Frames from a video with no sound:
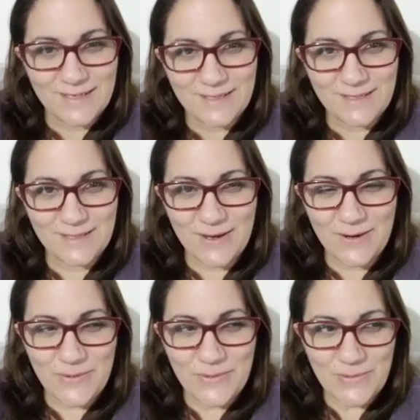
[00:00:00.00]

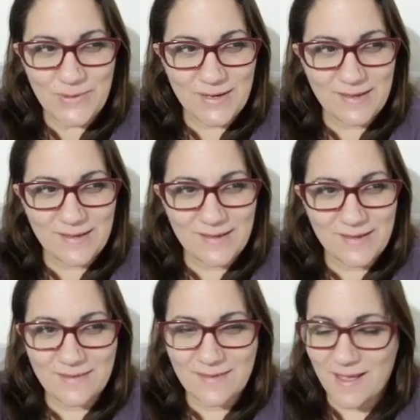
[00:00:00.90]
So
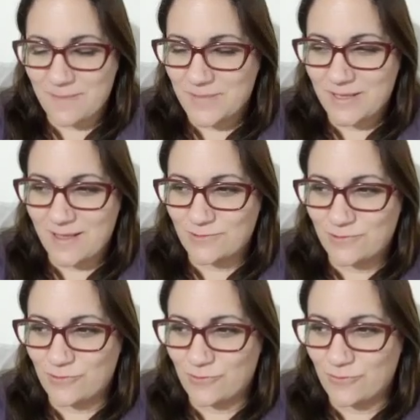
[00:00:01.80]
it can be that
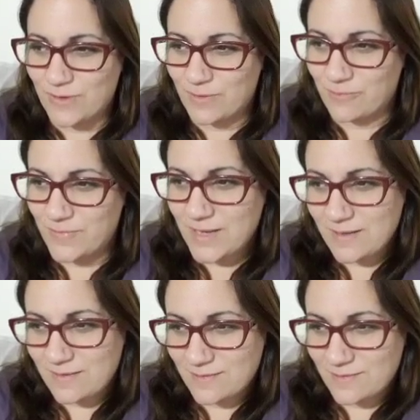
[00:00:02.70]
you will
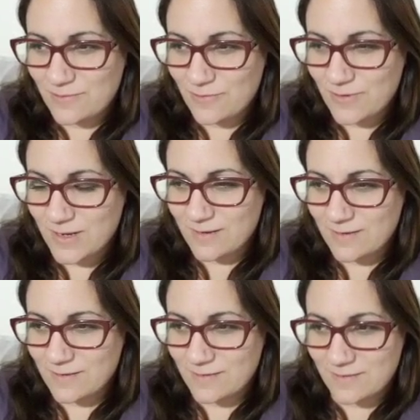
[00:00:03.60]
meet
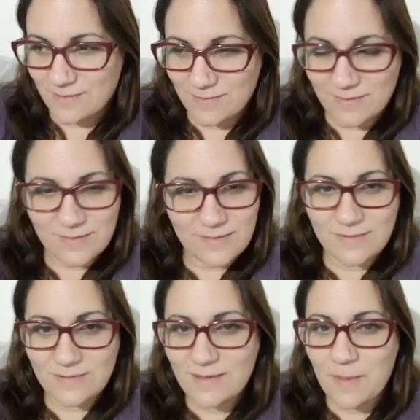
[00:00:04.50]
during
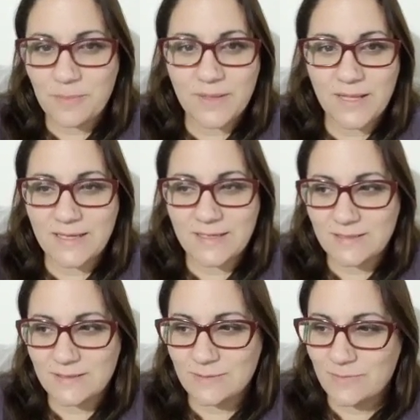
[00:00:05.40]
some
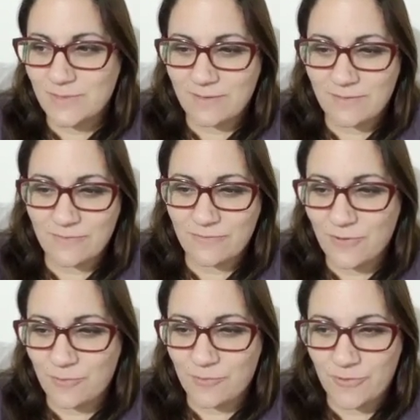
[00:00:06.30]
place, even
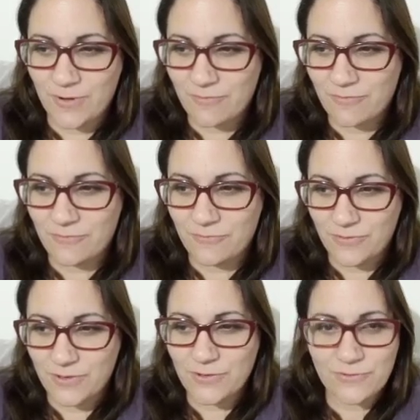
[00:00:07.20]
for a brief
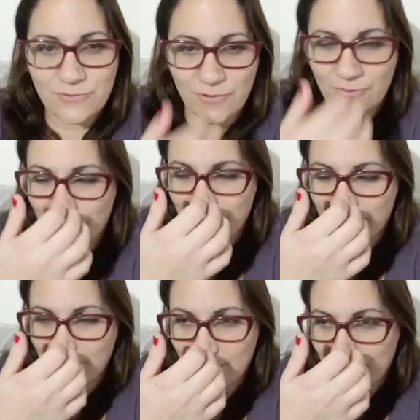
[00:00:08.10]
view, or
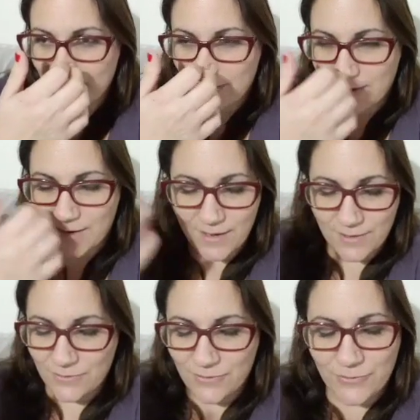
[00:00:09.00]
I
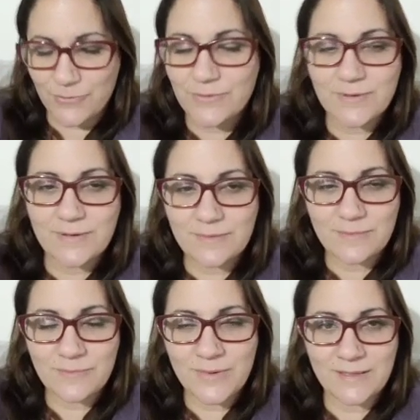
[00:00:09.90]
don't know,
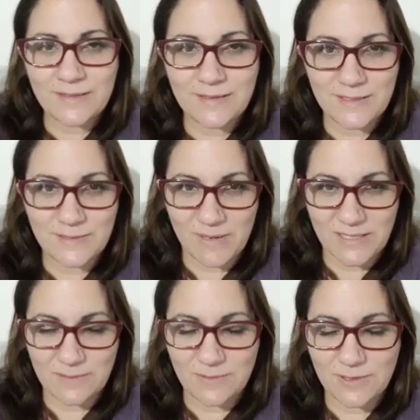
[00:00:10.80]
but it's
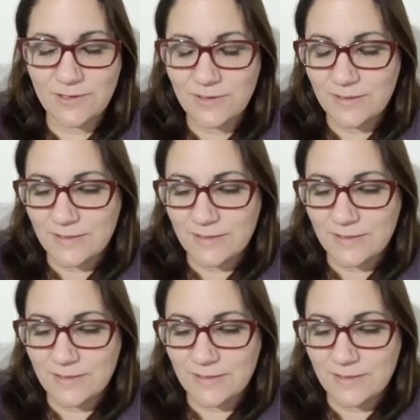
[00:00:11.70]
possible.